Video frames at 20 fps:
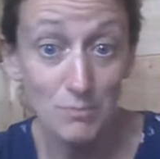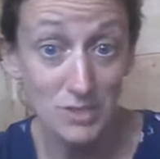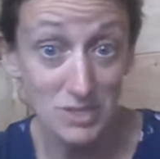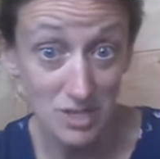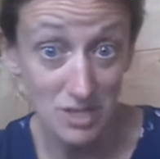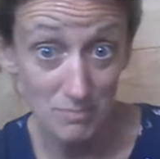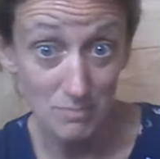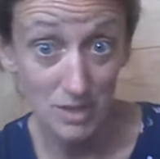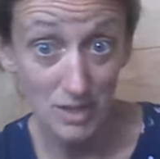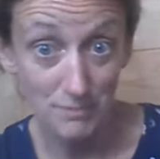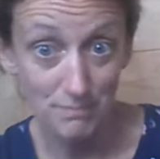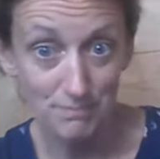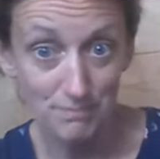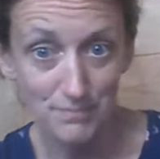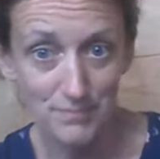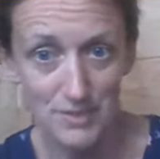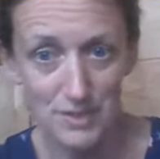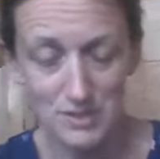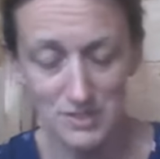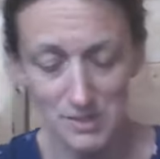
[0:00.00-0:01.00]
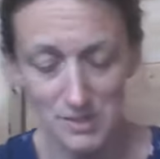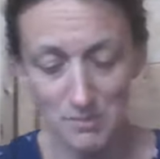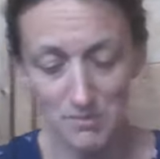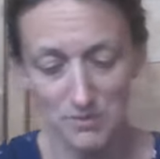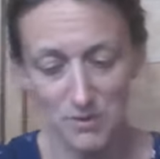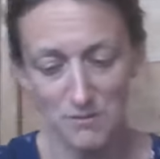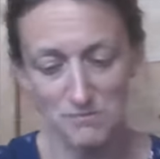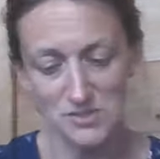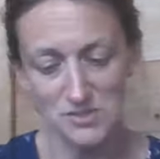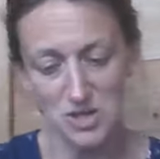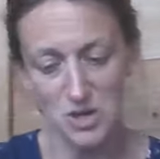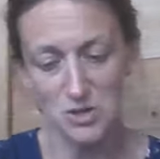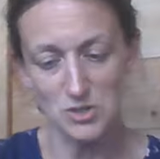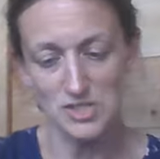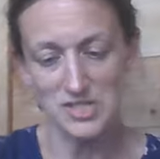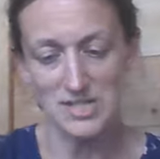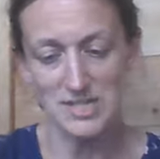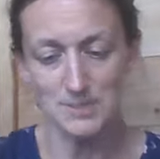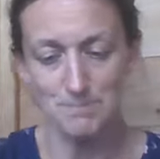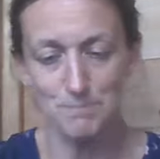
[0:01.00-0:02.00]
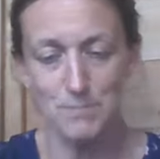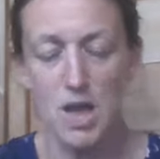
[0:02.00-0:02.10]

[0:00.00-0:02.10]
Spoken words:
timeline that some of you have started.